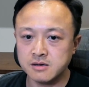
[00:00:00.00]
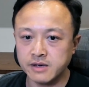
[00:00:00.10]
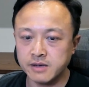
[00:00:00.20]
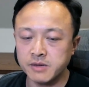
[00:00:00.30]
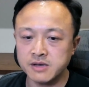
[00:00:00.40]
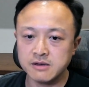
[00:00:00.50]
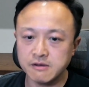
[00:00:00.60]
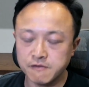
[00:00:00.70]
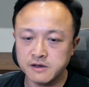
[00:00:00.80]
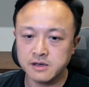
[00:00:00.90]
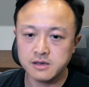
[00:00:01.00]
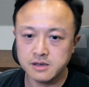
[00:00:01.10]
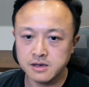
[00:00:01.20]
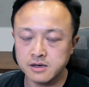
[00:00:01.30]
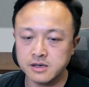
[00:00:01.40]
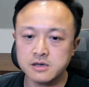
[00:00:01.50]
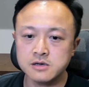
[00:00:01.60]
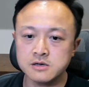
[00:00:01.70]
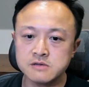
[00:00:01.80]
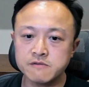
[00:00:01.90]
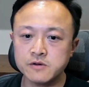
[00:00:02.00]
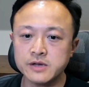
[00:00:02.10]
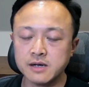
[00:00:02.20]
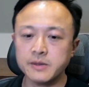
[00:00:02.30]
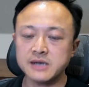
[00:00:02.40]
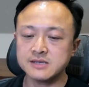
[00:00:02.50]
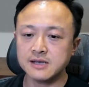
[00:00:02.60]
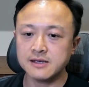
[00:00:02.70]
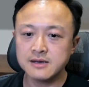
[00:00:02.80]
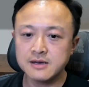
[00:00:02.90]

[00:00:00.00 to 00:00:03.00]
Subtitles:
a monthly fee incurred for that capacity.